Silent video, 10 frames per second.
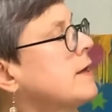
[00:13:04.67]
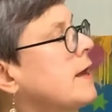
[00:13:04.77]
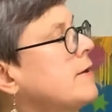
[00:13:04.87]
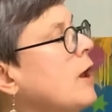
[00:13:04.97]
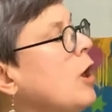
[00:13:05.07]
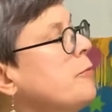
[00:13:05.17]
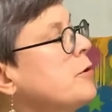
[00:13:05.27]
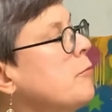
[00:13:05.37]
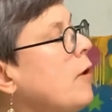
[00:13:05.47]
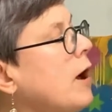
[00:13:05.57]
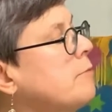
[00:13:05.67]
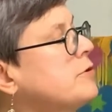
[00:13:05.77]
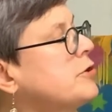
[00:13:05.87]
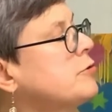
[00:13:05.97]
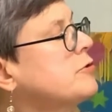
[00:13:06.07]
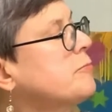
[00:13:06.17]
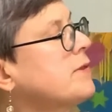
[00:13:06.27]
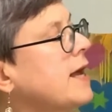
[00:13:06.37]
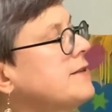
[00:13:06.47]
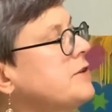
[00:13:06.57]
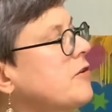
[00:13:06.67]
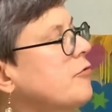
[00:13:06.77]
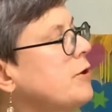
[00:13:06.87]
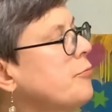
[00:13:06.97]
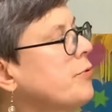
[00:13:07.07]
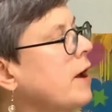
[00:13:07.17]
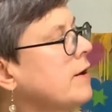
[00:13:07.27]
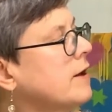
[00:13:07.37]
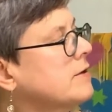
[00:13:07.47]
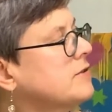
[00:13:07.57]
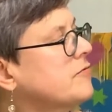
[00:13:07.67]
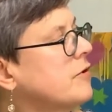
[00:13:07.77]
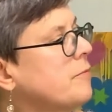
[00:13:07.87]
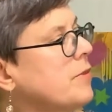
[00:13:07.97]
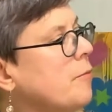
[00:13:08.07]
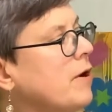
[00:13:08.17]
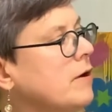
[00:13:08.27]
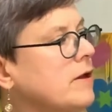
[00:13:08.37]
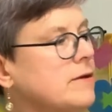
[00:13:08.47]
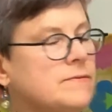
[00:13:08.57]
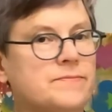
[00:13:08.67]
and helped her mom choose plastic-free products from the market.